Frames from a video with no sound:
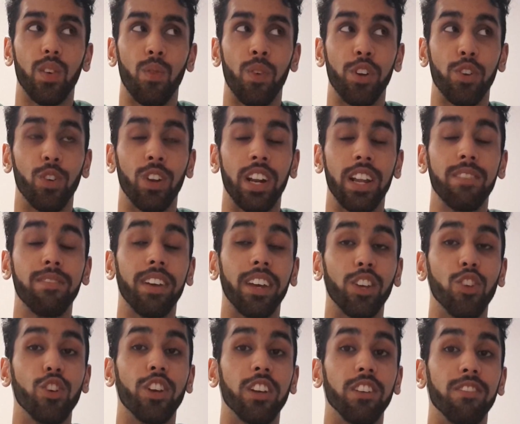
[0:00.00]
when you're
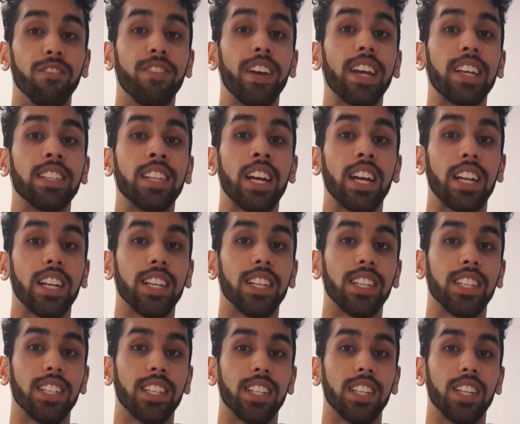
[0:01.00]
living, you can fix that,
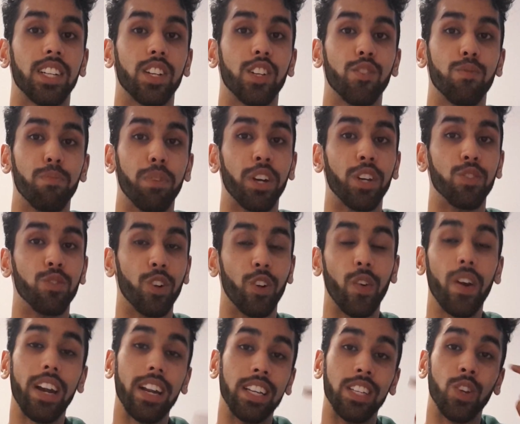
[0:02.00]
because
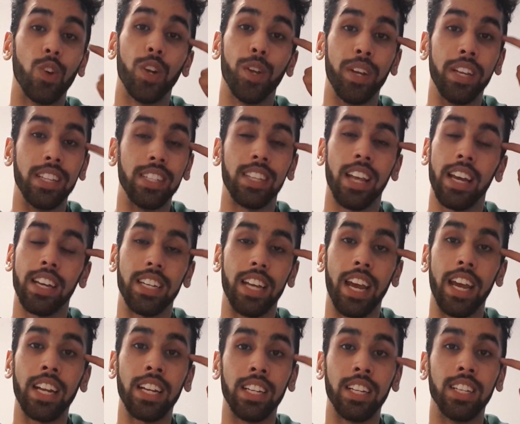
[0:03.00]
regret is only inside
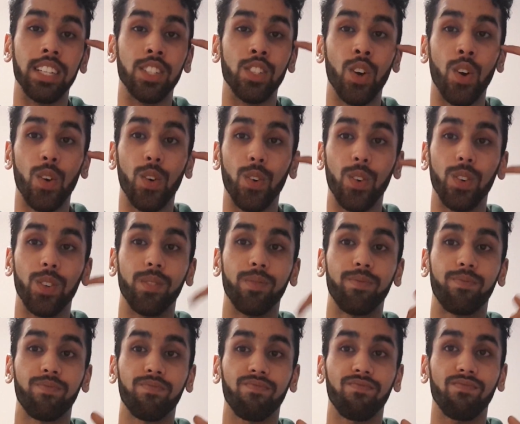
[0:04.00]
your head. So
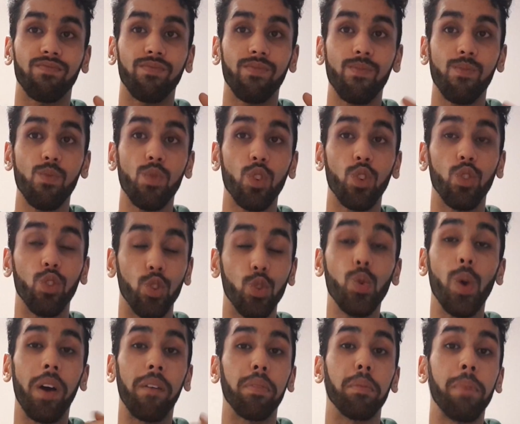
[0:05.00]

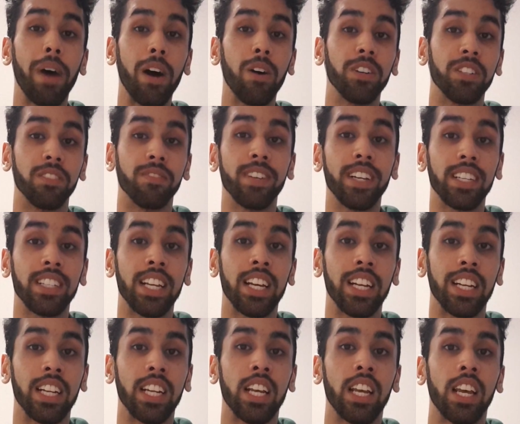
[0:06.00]
you have the power to fix
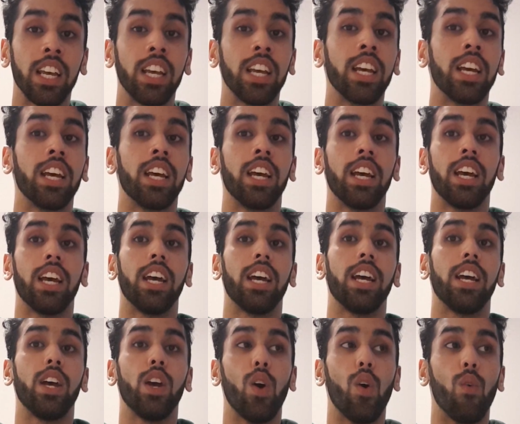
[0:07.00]
that.
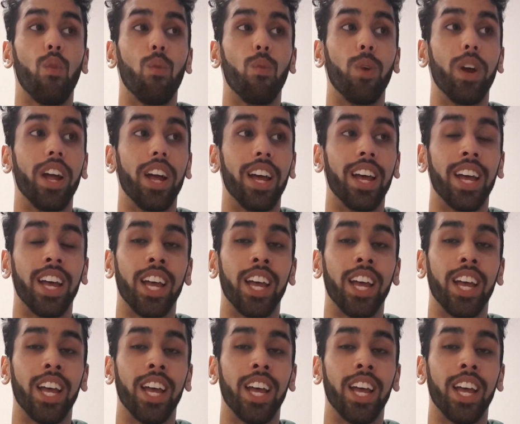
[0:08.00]
When